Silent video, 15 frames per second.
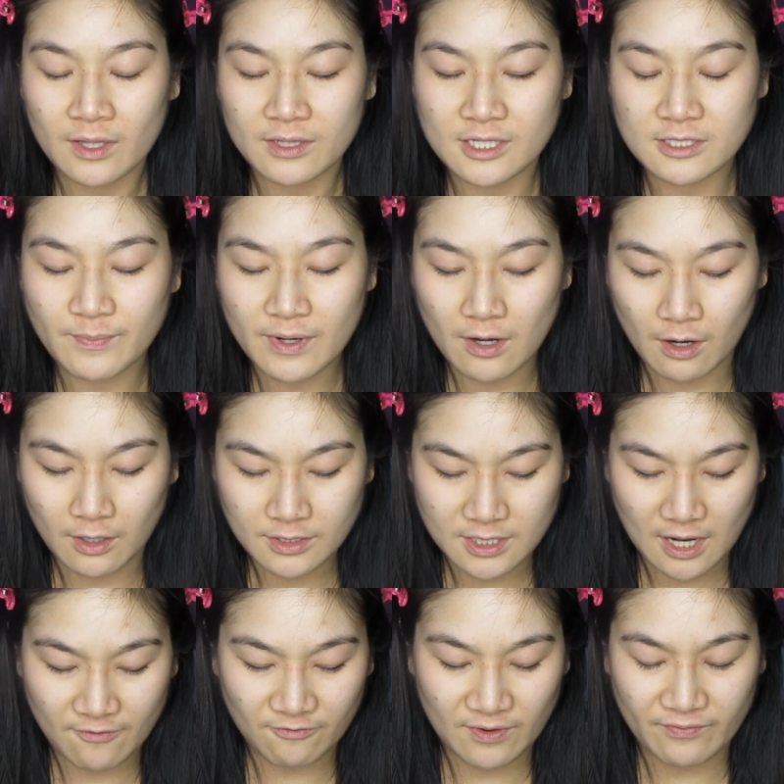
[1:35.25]
This is my
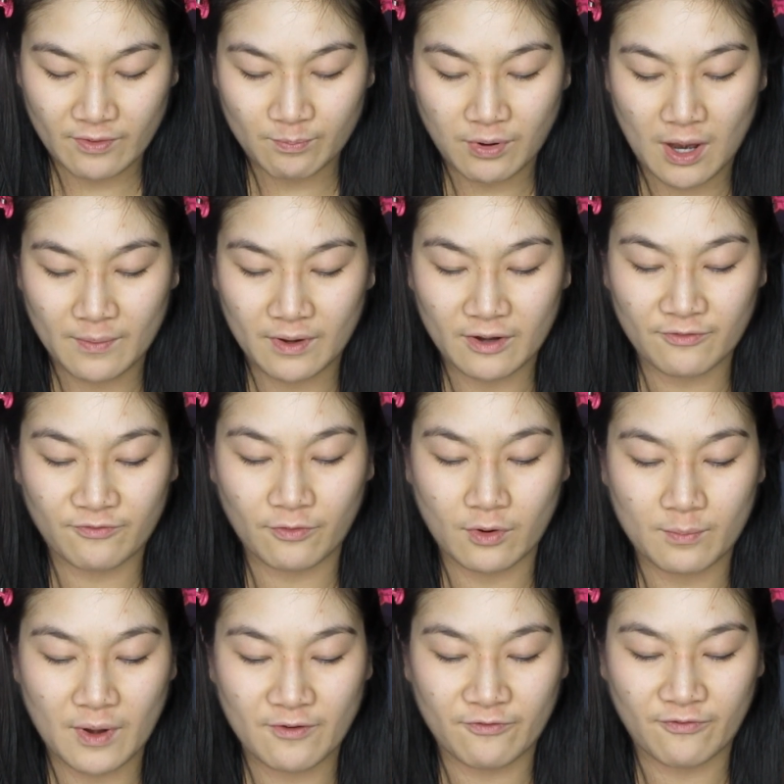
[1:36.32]
all-time favorite primer
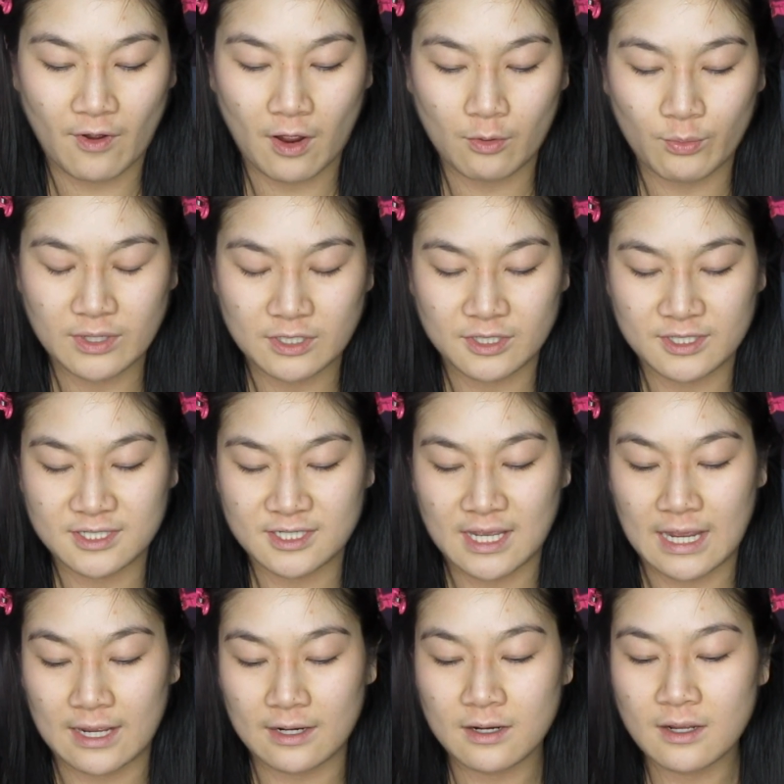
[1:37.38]
for my fall winter
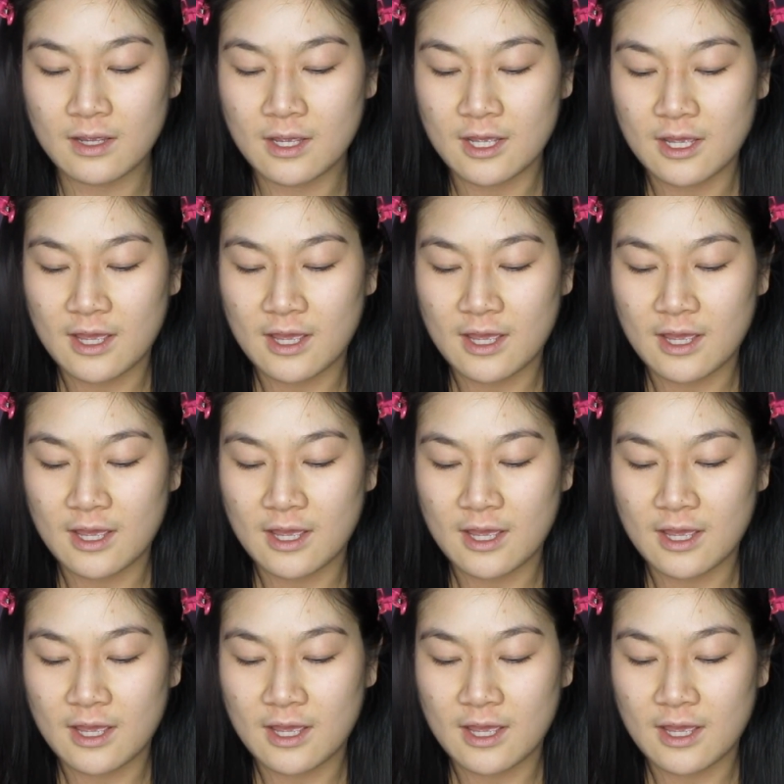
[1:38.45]
skin,